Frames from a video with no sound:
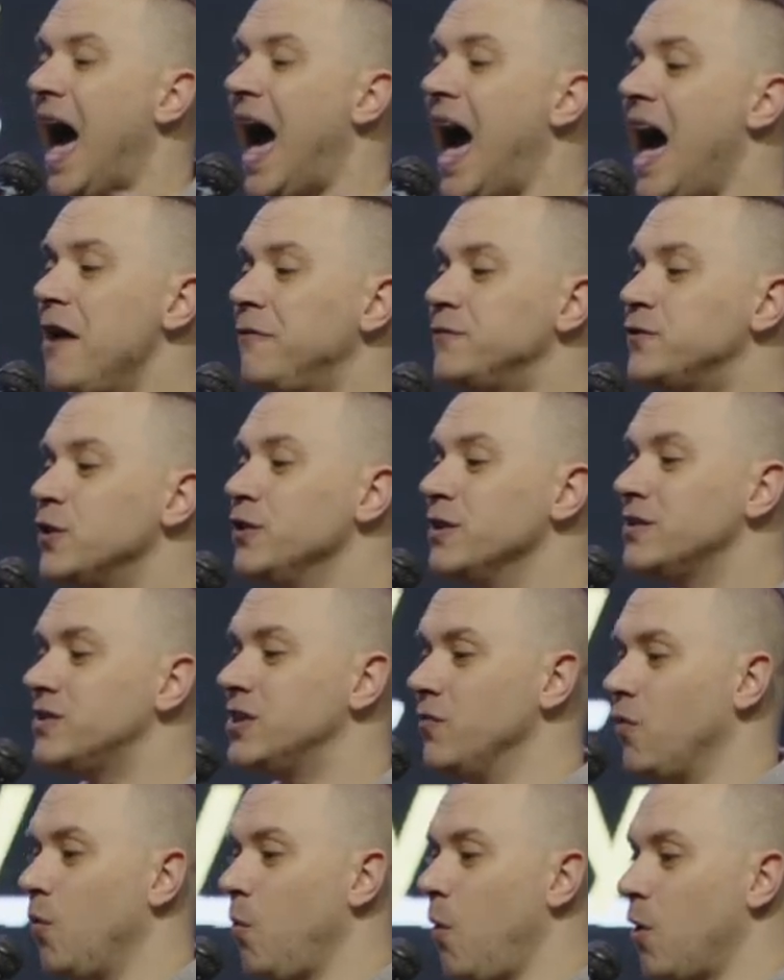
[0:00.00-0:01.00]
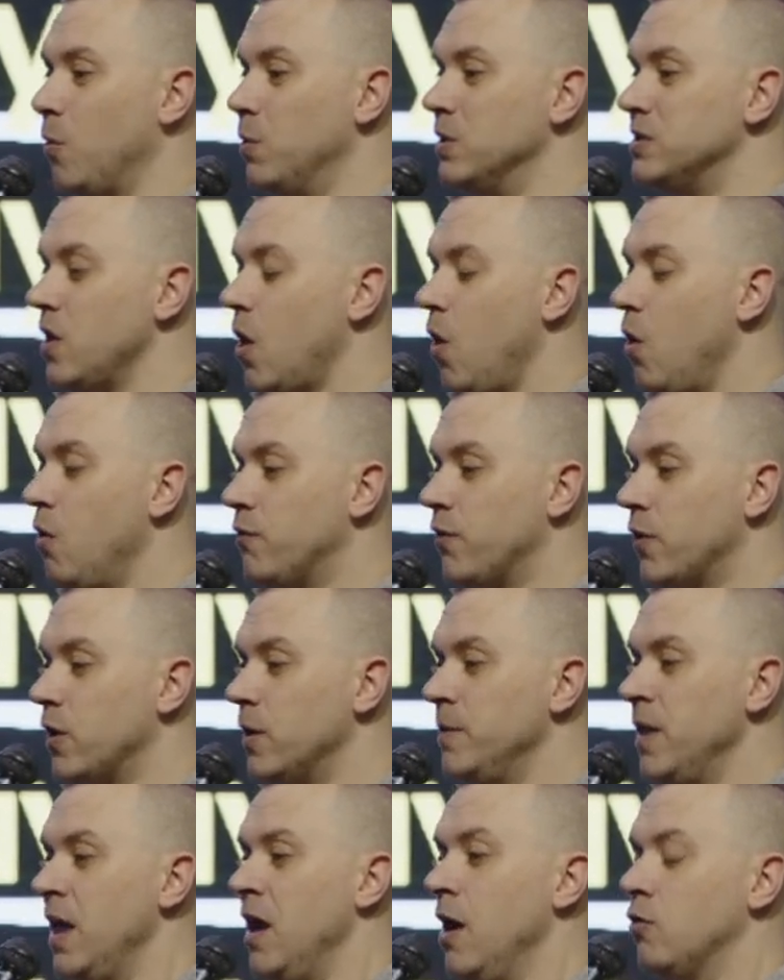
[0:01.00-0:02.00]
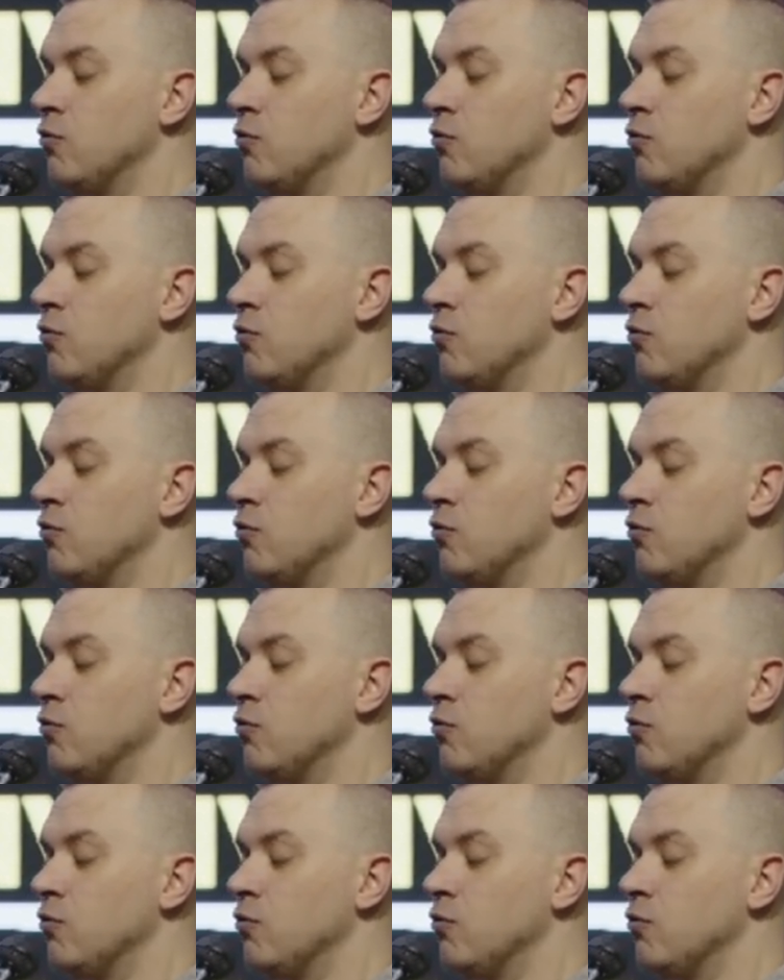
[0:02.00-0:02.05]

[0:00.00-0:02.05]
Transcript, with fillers: After the Civil War was over,